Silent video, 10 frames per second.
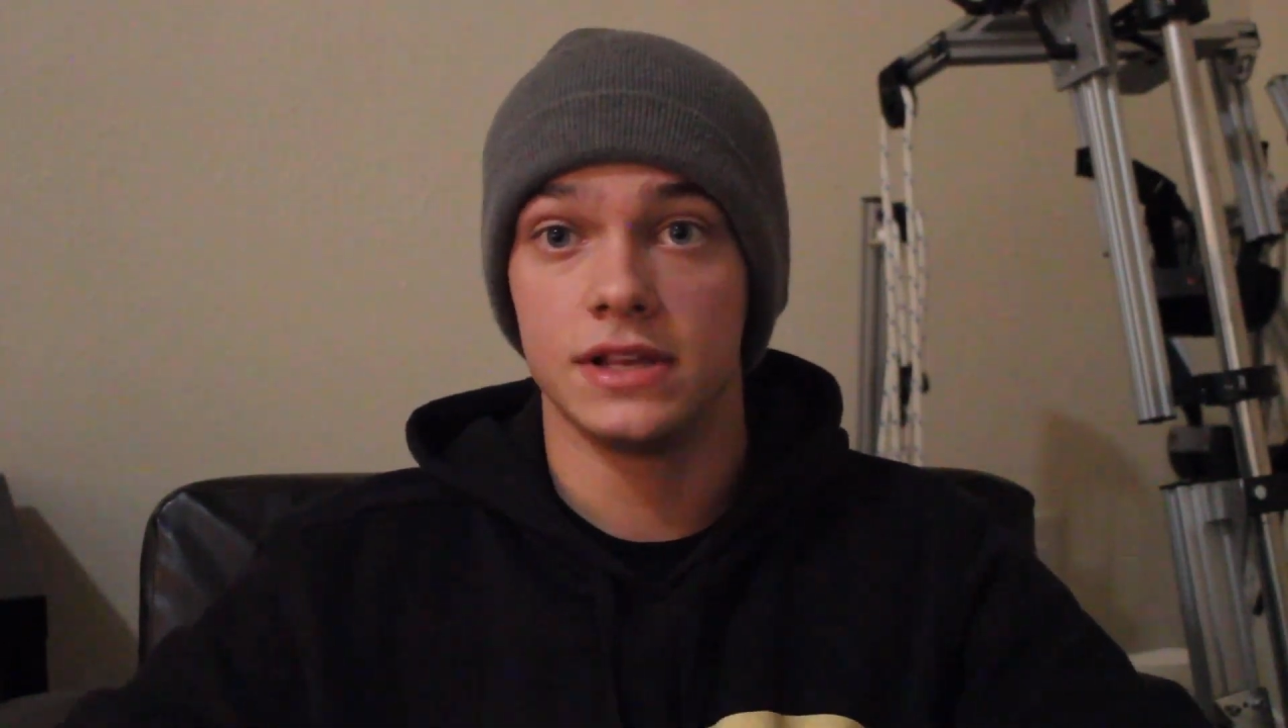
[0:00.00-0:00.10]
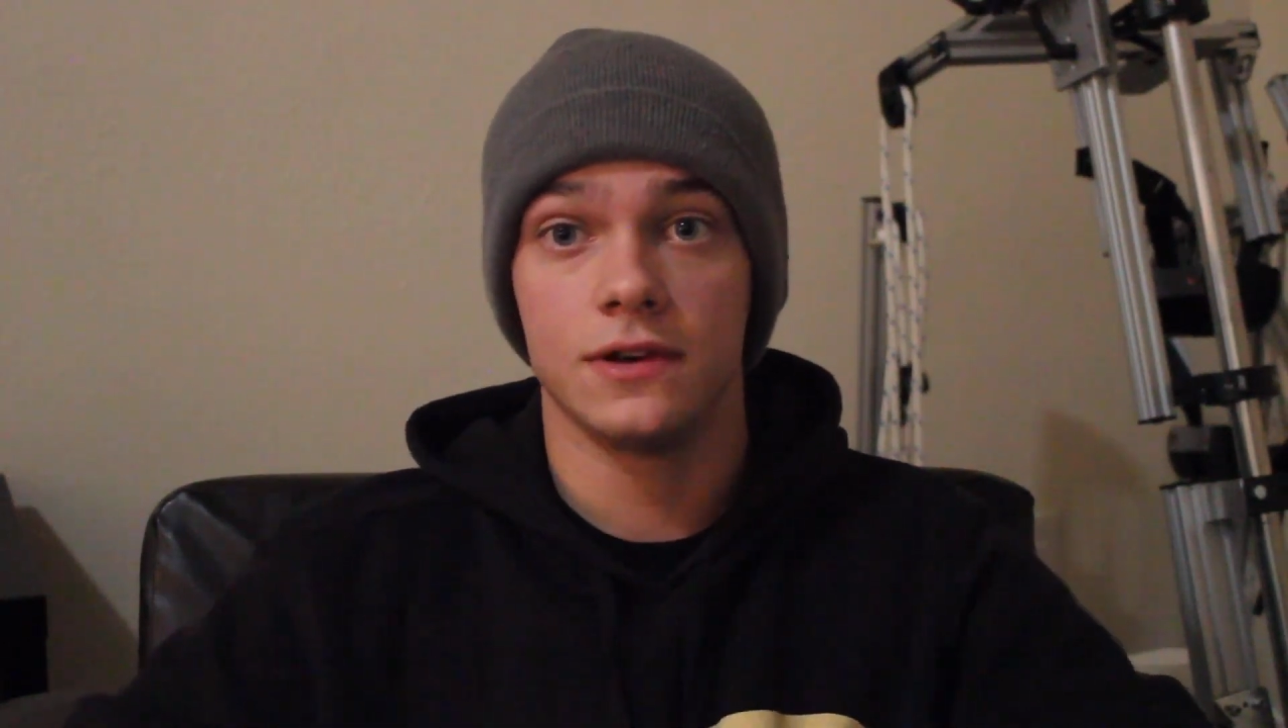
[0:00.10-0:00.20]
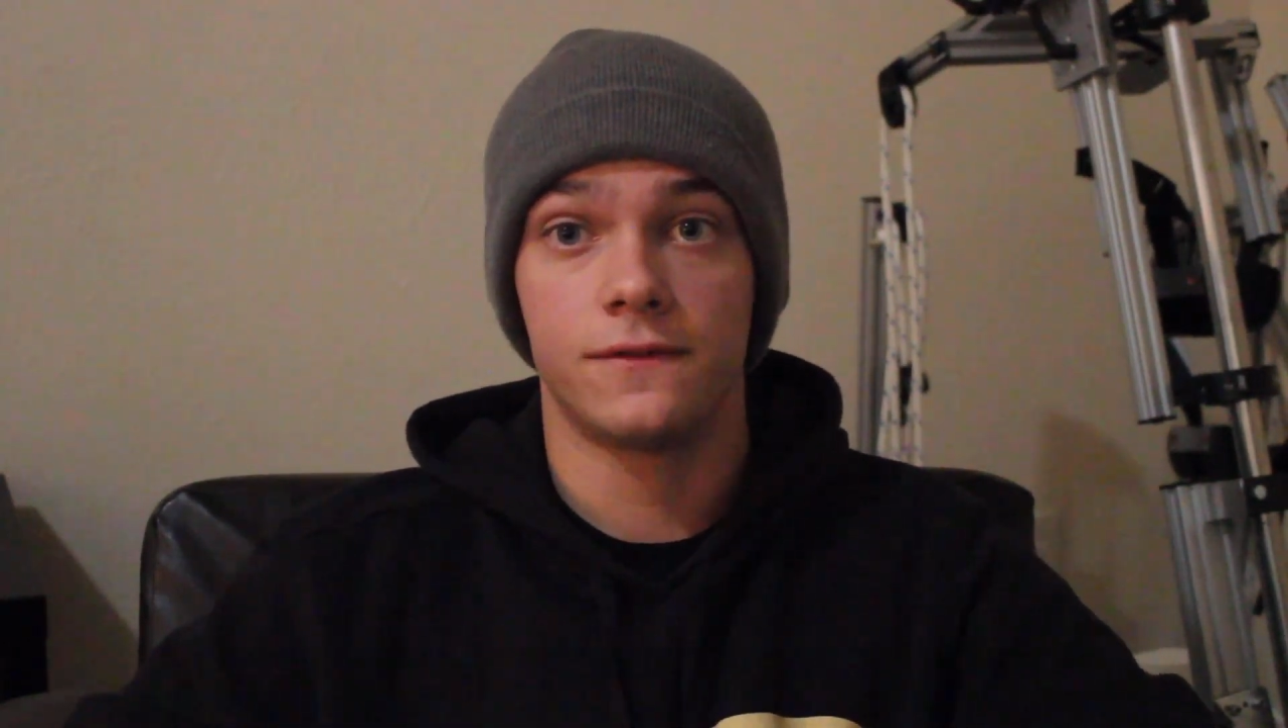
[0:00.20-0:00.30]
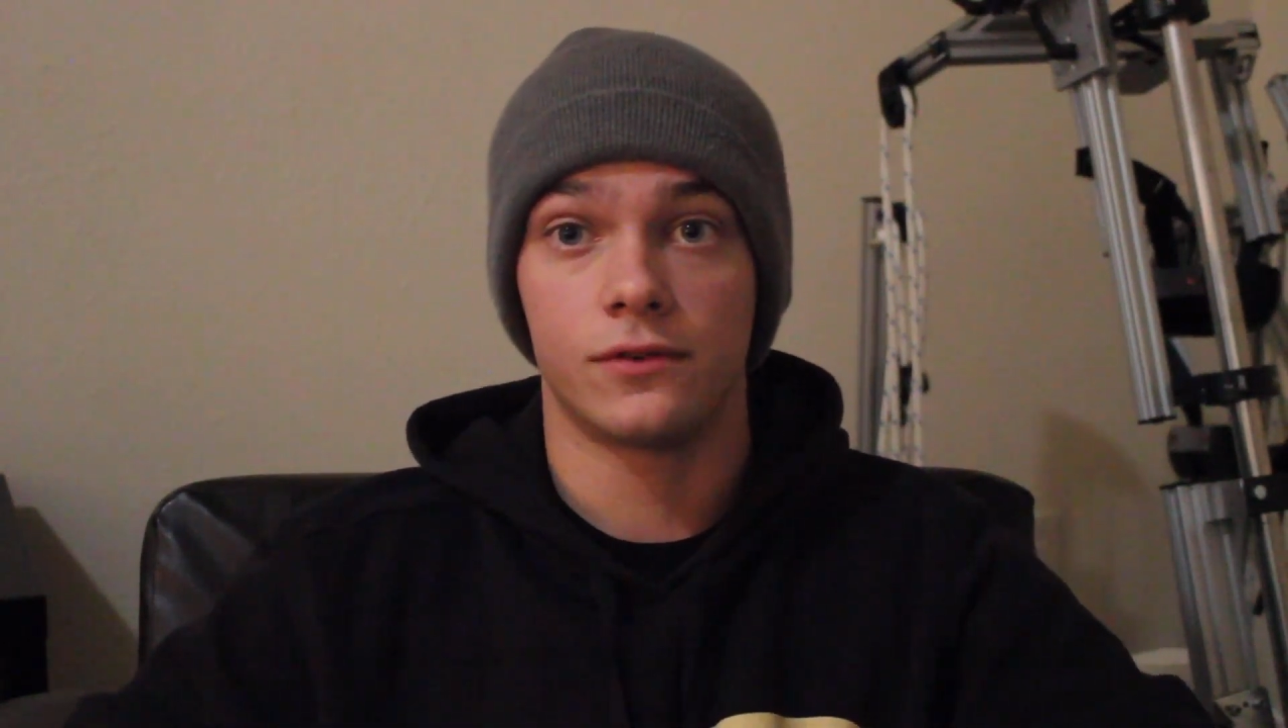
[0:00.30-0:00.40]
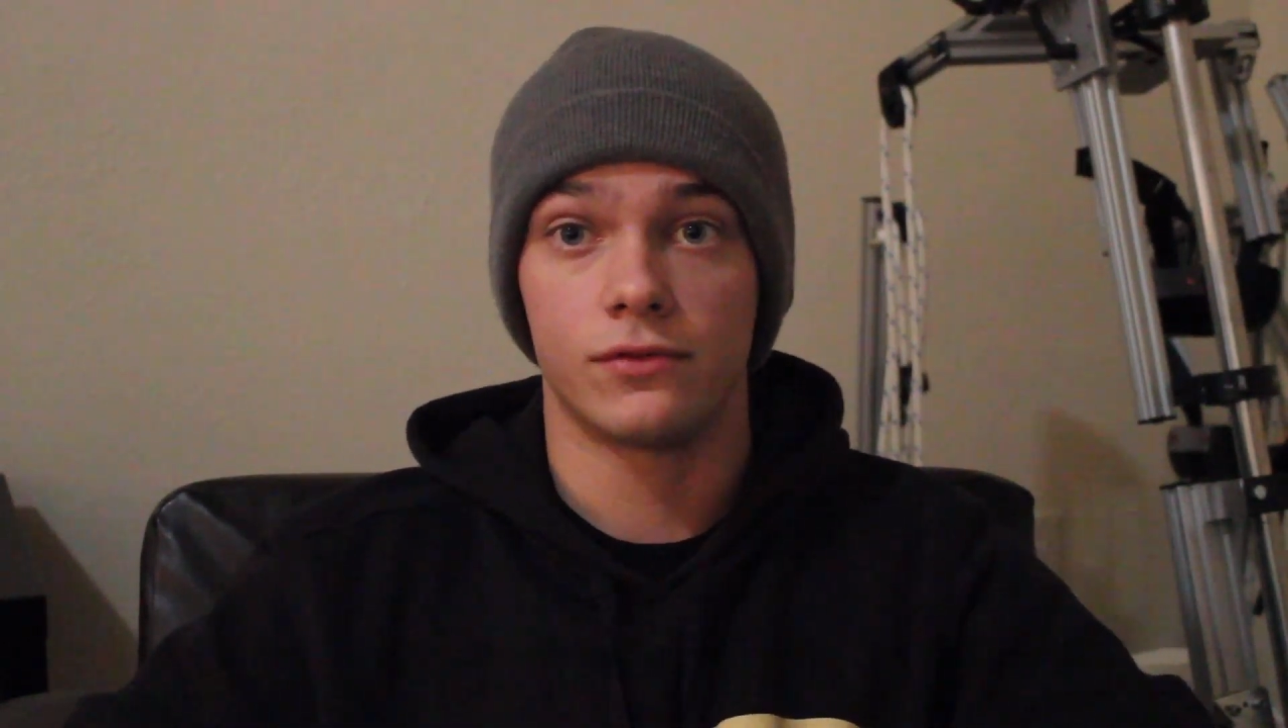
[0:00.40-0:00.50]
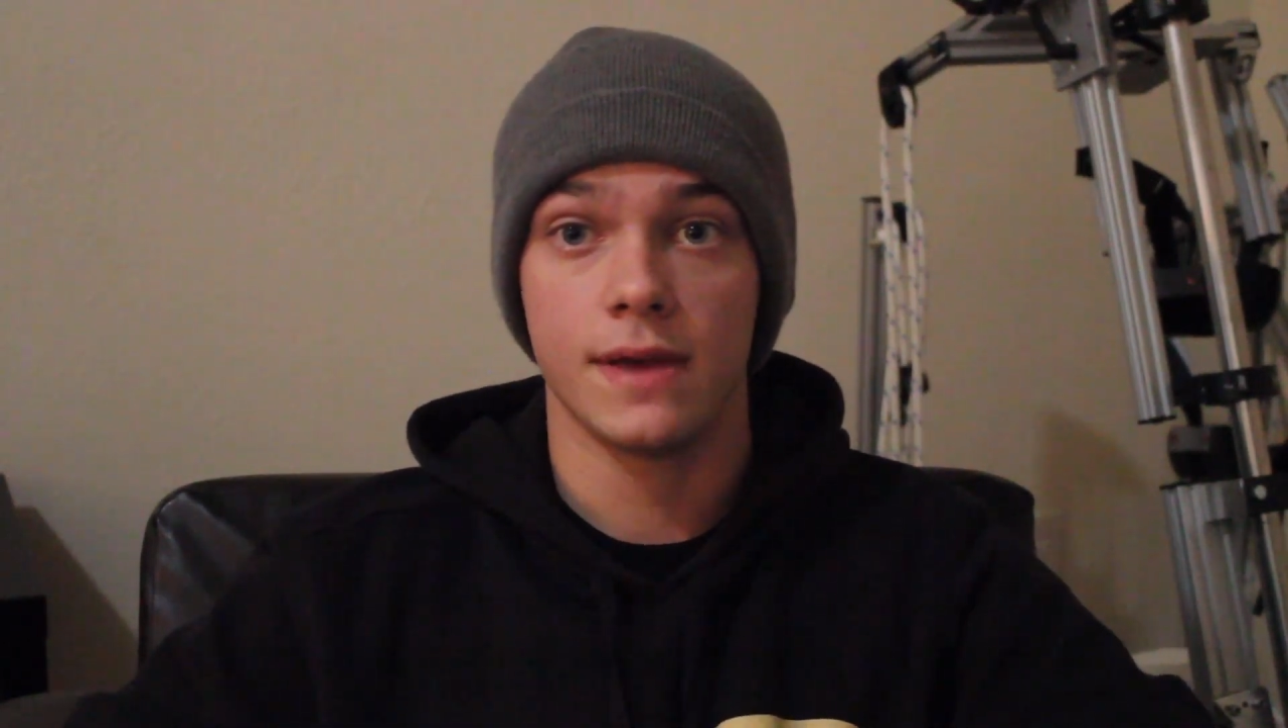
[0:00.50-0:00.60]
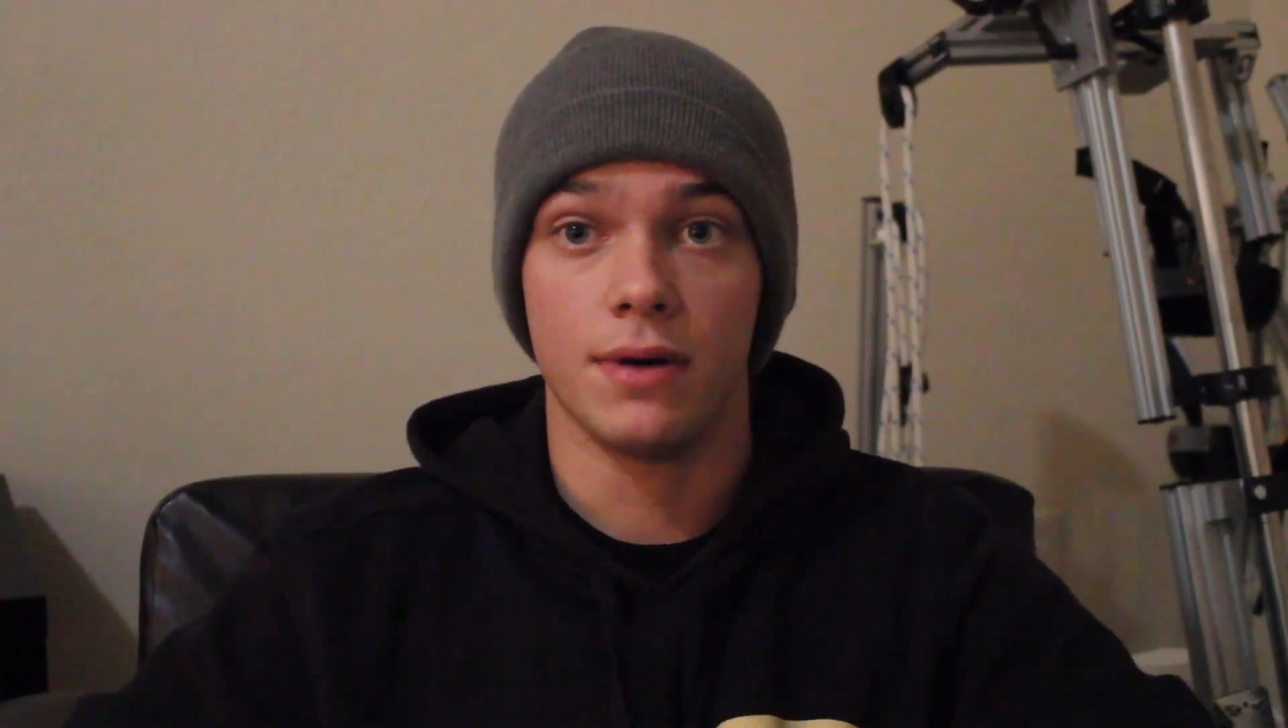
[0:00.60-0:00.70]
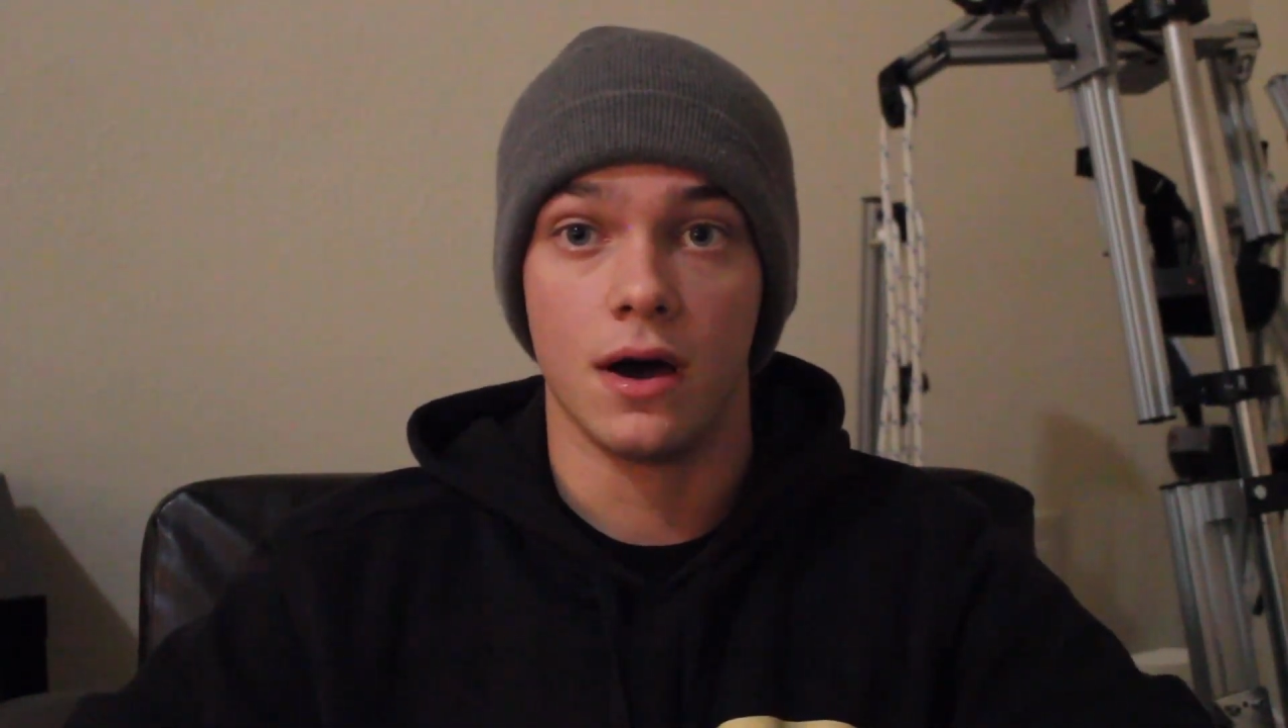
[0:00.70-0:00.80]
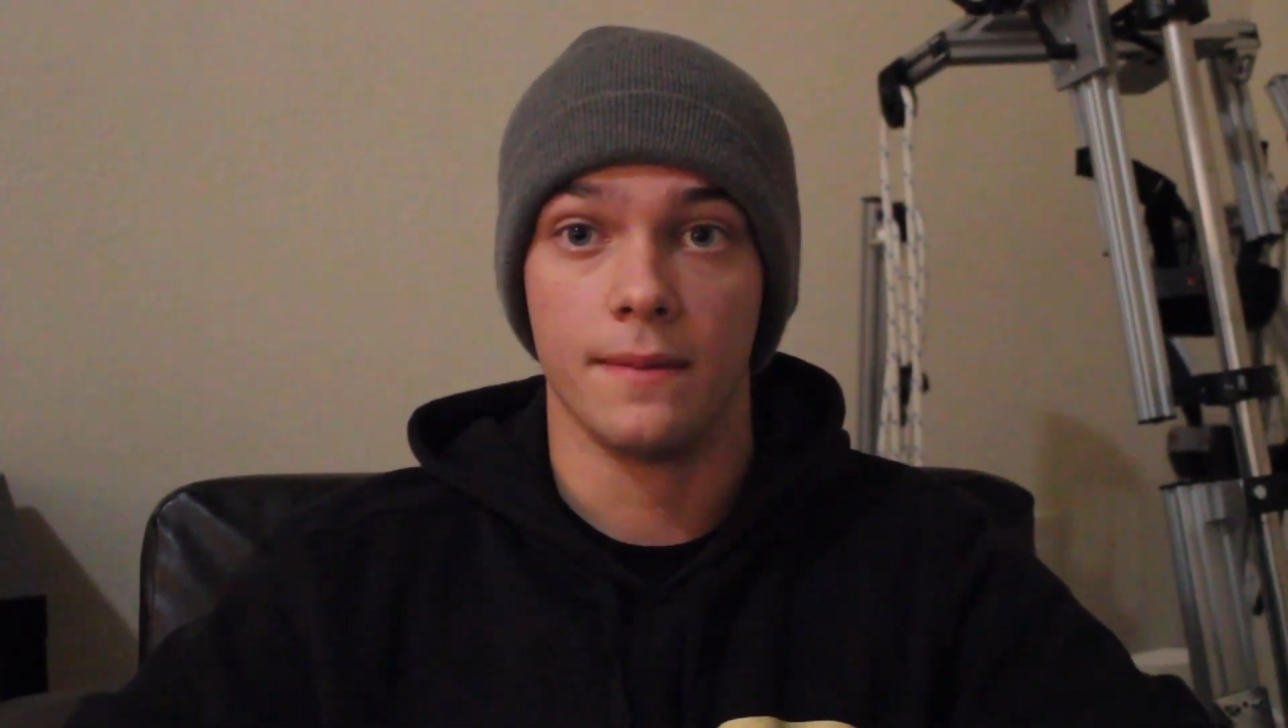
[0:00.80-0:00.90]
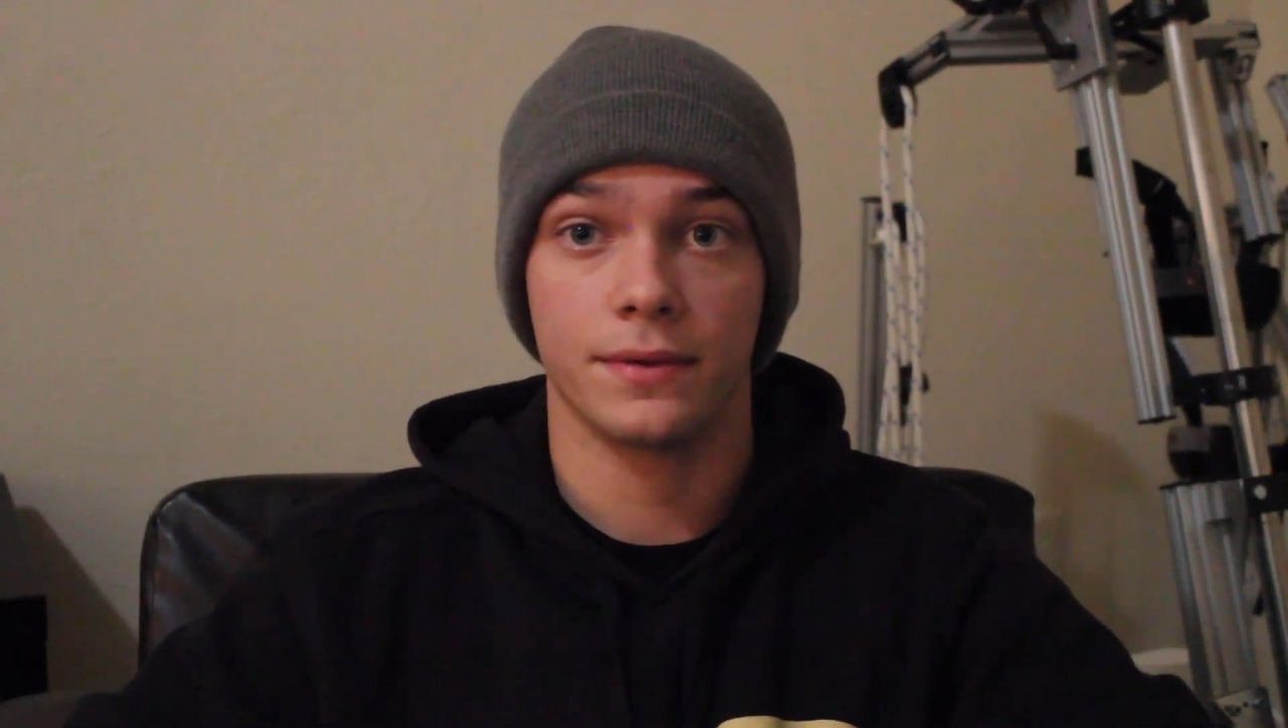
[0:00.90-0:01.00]
good for rib
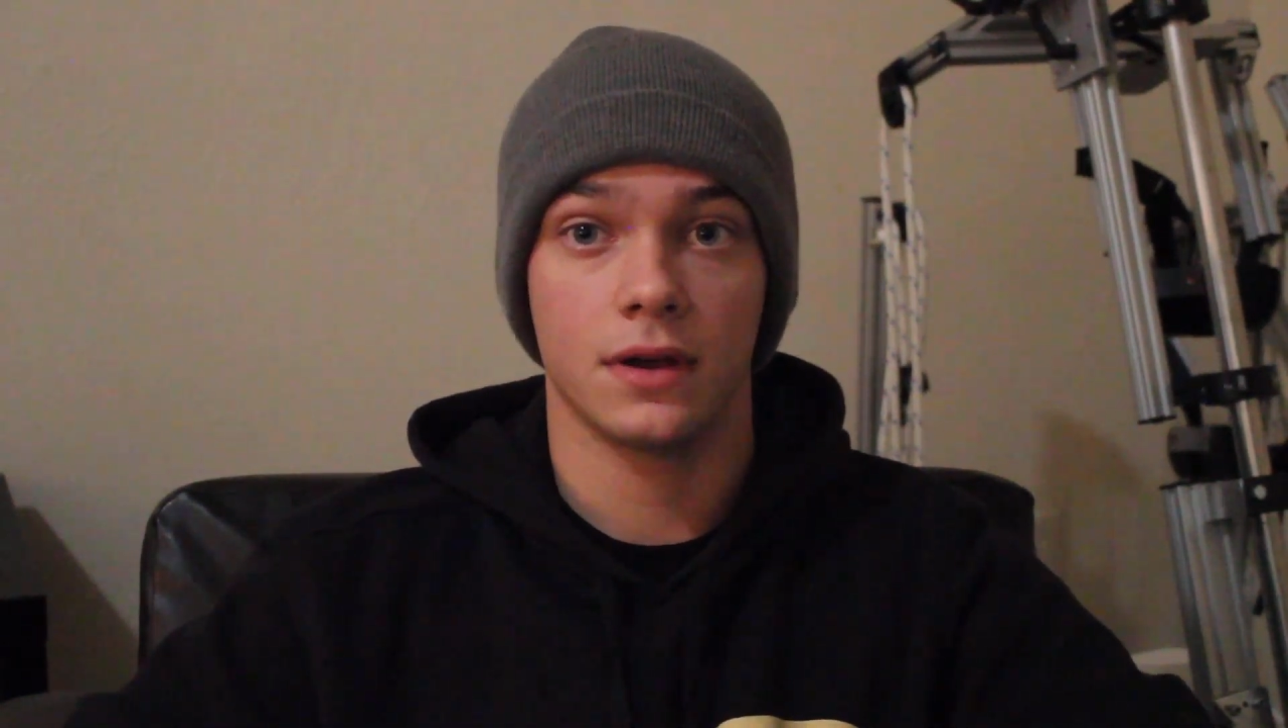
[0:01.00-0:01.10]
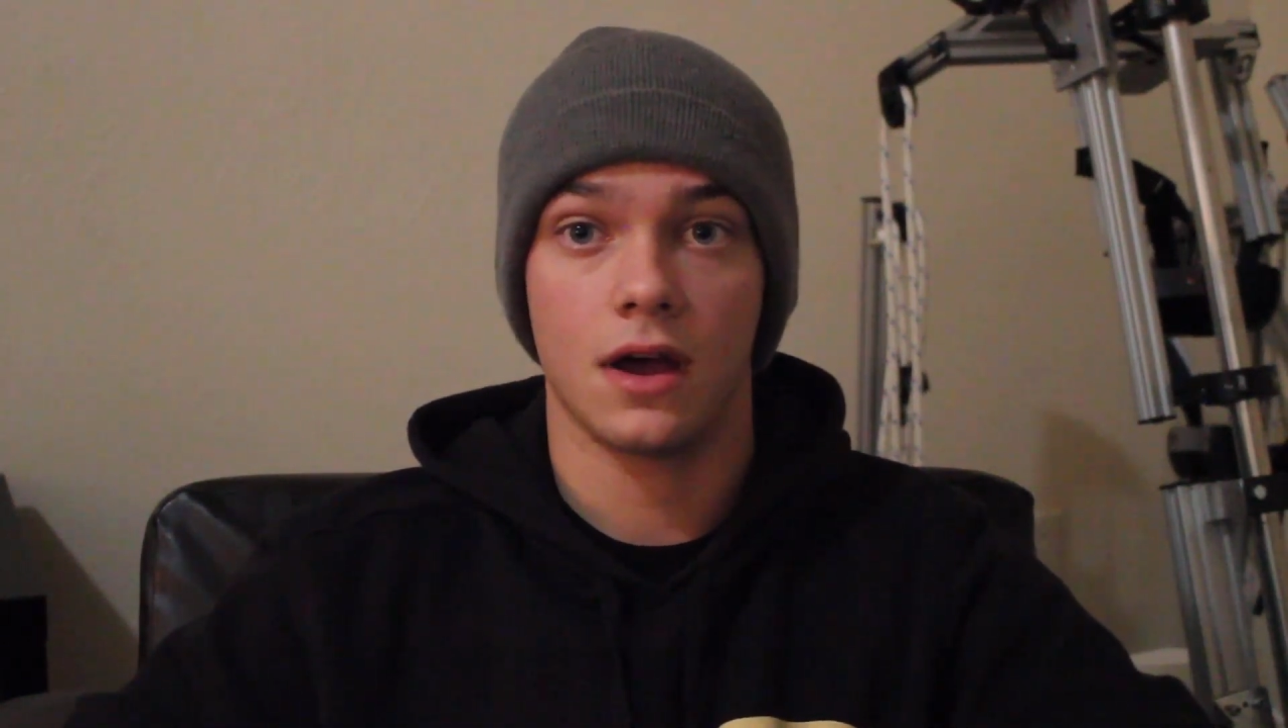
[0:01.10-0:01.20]
hump.